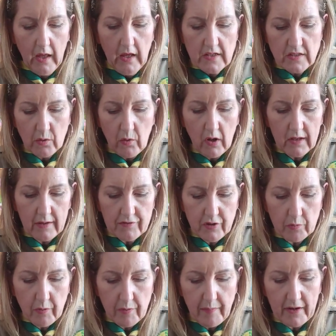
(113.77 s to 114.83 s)
So all I've
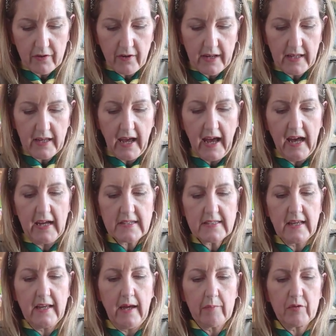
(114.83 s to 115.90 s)
done with my green card,
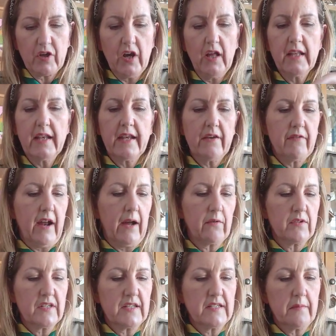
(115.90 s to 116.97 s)
I'm curling it
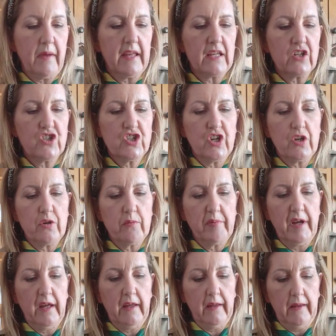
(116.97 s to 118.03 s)
round to make a tube,
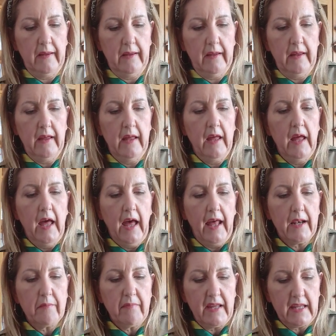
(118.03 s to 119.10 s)

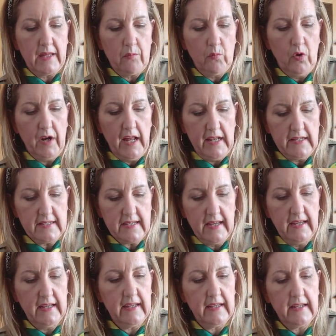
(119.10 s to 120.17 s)
and I'm making one end
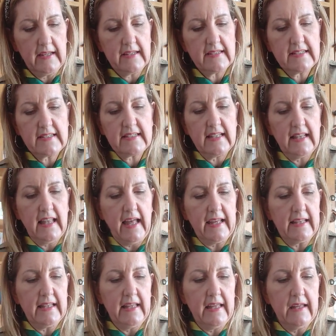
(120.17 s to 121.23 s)

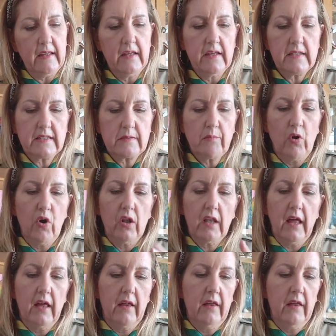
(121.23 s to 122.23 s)
slightly smaller